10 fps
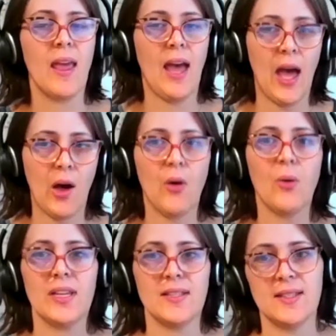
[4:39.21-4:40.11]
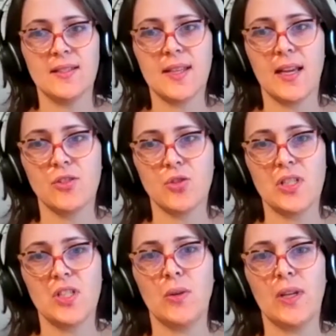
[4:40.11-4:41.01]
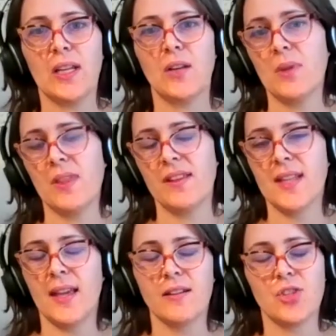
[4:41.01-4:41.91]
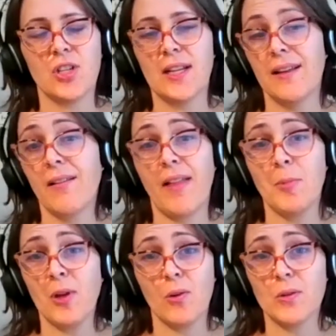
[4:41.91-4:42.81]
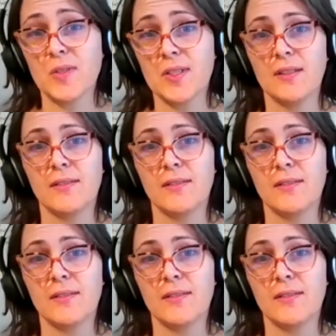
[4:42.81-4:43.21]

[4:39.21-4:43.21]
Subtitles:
How is this country doing with its energy and climate goals?